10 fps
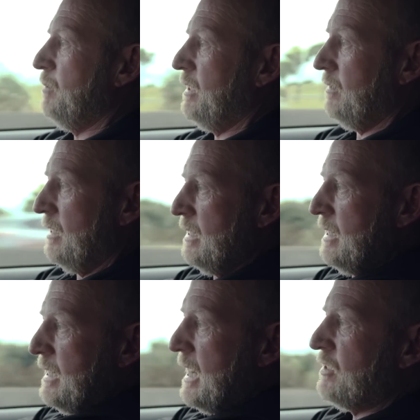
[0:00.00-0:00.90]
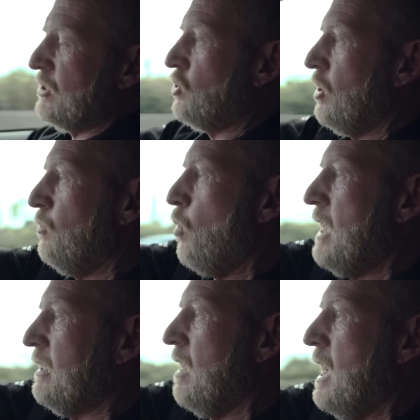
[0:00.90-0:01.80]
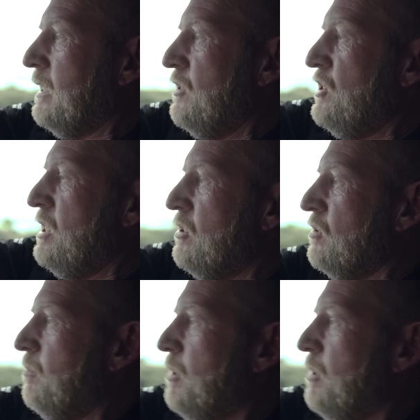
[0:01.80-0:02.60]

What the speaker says: But he has a solid white line. Can you see this on the